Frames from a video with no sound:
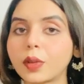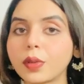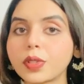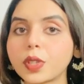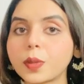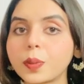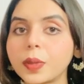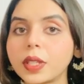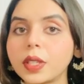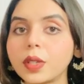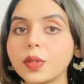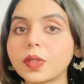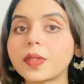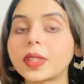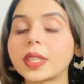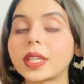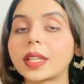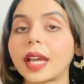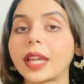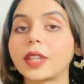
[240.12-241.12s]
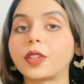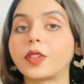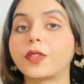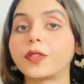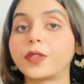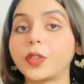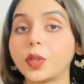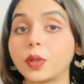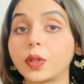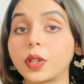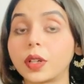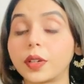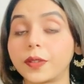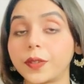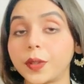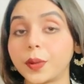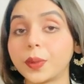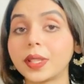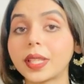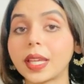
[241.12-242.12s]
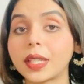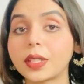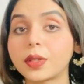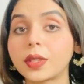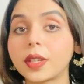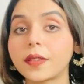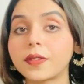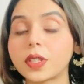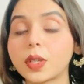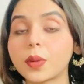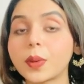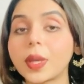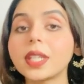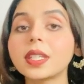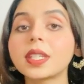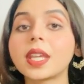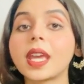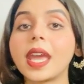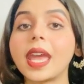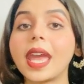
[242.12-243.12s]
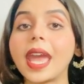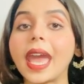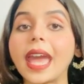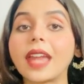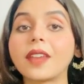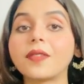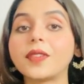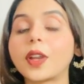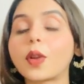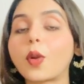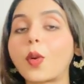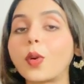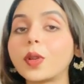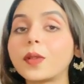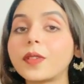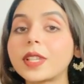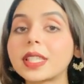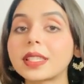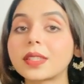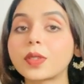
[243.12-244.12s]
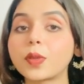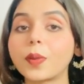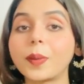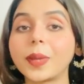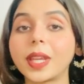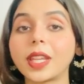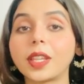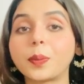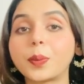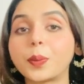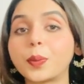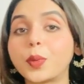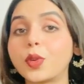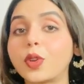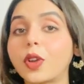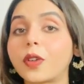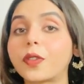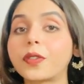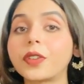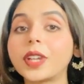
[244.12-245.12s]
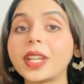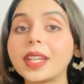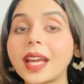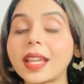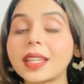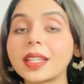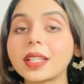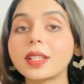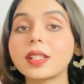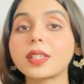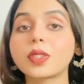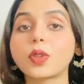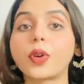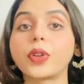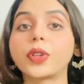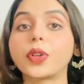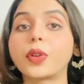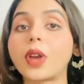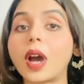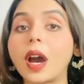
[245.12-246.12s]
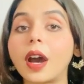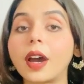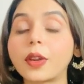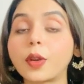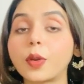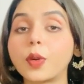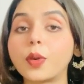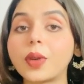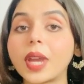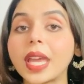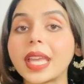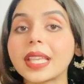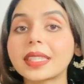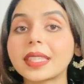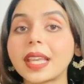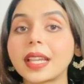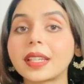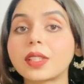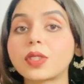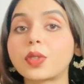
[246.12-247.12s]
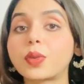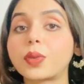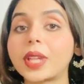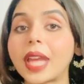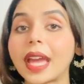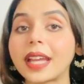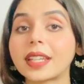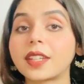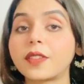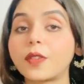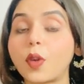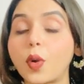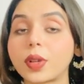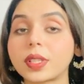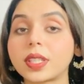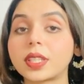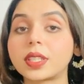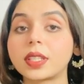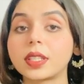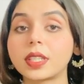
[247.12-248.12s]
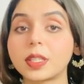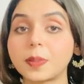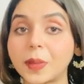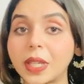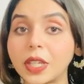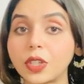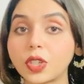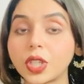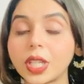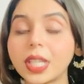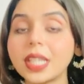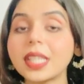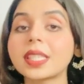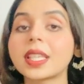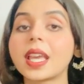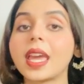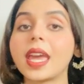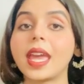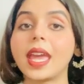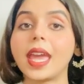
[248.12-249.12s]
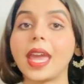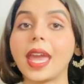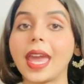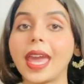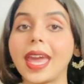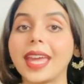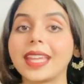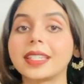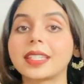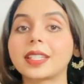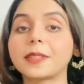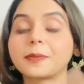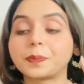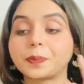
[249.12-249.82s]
also produce with the kind of fuel that you give to it. And we are always swimming in a pool of free radicals, or your ROS, that is your reactive oxygen species. And